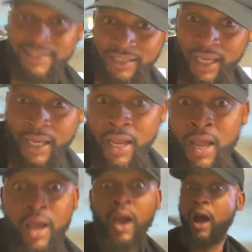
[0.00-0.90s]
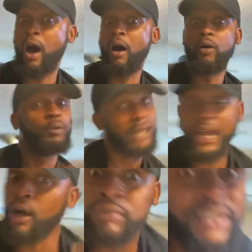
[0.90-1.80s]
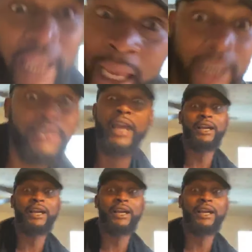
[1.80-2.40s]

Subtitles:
see. Oh, well, they gonna see it then,